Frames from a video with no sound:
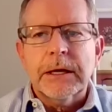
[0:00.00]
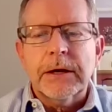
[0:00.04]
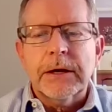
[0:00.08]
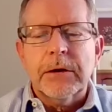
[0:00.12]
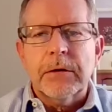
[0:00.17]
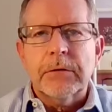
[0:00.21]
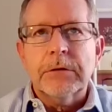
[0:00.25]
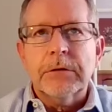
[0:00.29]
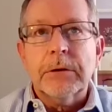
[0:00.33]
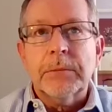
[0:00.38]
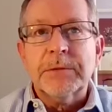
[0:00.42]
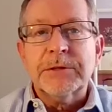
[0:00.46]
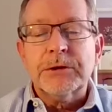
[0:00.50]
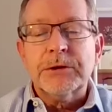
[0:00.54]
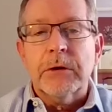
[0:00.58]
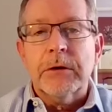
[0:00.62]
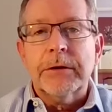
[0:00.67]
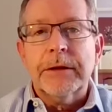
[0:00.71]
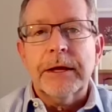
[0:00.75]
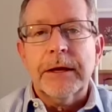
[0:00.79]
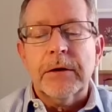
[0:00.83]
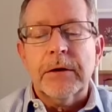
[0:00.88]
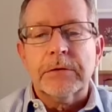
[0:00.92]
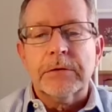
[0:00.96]
They are, I'm
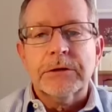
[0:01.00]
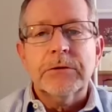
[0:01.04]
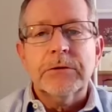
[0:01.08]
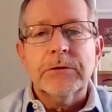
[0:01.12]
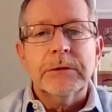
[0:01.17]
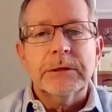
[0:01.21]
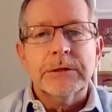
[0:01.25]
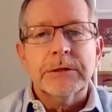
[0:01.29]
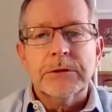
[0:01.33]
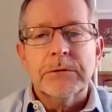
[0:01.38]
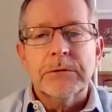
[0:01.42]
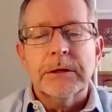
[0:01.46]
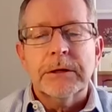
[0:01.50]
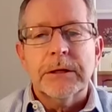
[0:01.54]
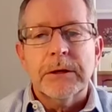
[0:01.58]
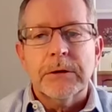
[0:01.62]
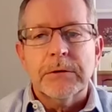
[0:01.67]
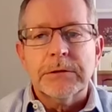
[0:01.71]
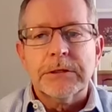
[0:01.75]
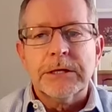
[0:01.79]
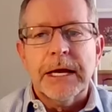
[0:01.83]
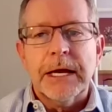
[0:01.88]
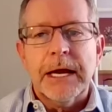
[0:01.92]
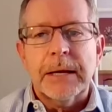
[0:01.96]
sorry, they are two and two in
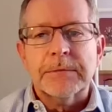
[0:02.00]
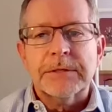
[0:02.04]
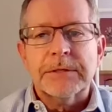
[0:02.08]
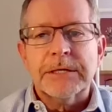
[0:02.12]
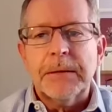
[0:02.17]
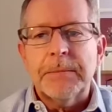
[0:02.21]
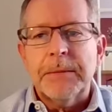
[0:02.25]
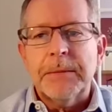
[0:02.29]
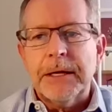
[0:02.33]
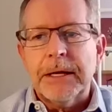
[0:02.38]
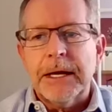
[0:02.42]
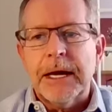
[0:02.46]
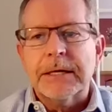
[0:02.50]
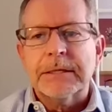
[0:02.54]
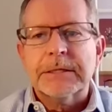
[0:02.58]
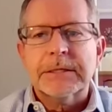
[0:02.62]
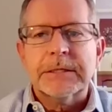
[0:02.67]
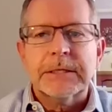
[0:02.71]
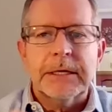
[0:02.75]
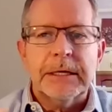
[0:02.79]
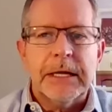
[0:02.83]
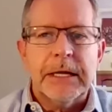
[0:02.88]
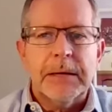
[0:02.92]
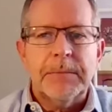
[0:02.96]
those games. They beat
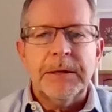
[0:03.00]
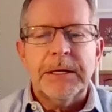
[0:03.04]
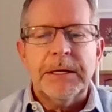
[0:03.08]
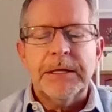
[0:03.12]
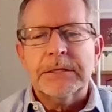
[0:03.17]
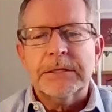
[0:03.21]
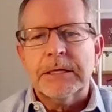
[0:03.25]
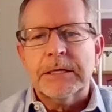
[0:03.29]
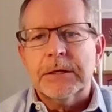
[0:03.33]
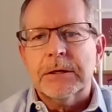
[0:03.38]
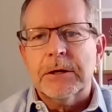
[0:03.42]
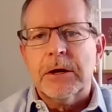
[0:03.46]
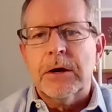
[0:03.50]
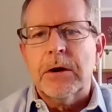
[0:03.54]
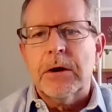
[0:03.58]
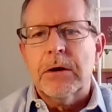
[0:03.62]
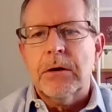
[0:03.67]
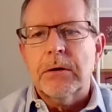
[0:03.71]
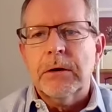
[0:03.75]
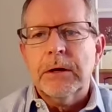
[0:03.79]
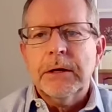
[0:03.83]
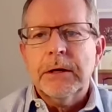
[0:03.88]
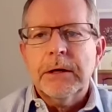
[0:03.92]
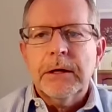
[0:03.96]
SC, they beat Seton
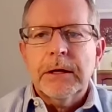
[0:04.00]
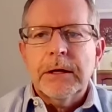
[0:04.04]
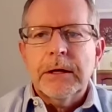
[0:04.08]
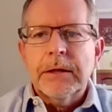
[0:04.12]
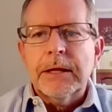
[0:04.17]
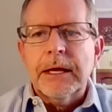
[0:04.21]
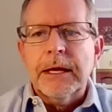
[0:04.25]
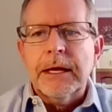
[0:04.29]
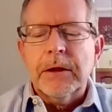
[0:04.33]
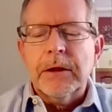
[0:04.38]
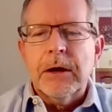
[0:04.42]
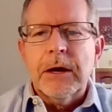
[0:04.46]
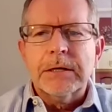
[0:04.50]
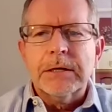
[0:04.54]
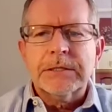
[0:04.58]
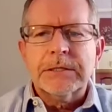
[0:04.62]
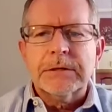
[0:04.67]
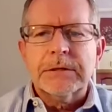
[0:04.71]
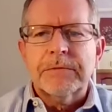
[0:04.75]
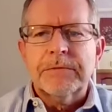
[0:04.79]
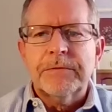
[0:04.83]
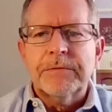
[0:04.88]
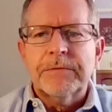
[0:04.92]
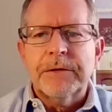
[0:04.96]
Hall, they
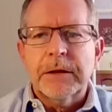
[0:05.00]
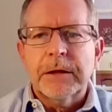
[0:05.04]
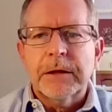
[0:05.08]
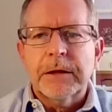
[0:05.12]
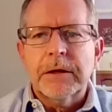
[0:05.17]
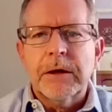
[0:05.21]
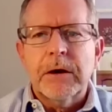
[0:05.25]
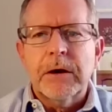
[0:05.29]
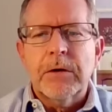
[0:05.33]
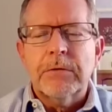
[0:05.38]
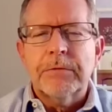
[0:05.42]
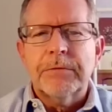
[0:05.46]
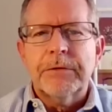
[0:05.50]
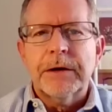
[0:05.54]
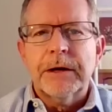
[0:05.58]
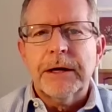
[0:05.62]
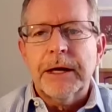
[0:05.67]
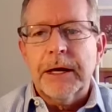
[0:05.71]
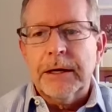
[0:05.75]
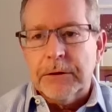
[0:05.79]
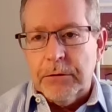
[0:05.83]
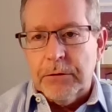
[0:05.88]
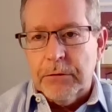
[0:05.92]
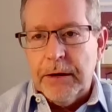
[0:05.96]
lost to
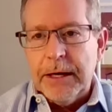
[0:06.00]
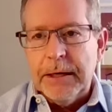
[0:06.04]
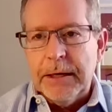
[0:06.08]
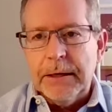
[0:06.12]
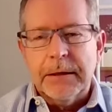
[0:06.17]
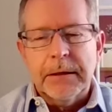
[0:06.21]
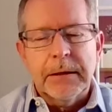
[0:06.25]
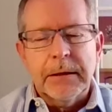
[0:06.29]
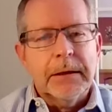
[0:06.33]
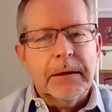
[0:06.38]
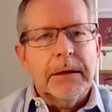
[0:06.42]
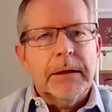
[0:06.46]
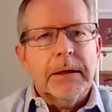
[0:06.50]
Villanova and Creighton.